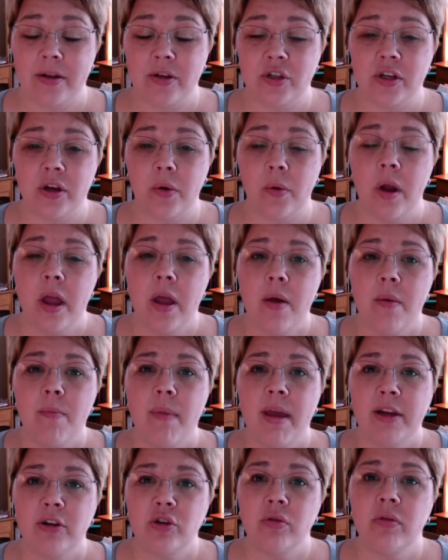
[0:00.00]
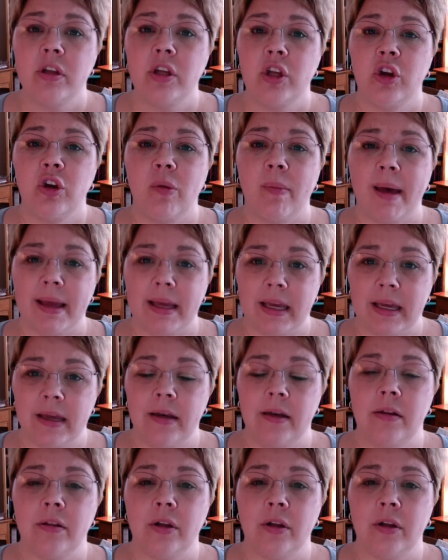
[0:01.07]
So make sure that you go back in,